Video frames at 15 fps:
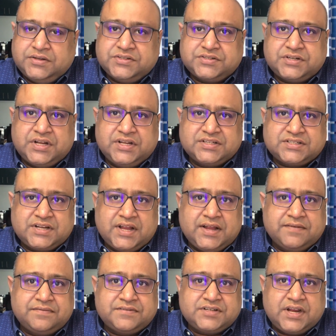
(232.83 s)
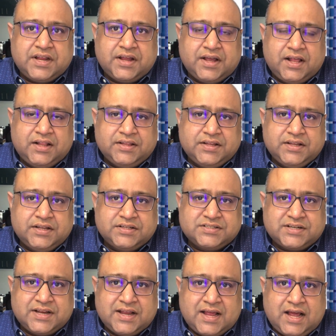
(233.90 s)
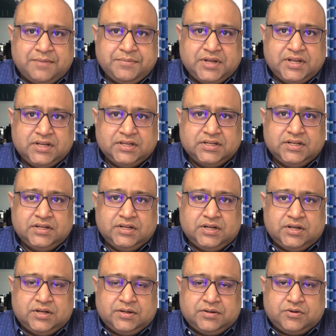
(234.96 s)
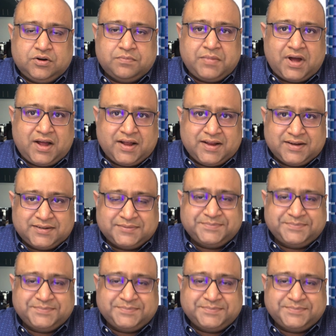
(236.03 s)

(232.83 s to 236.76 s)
Stay safe, stay healthy, and stay happy. Goodbye.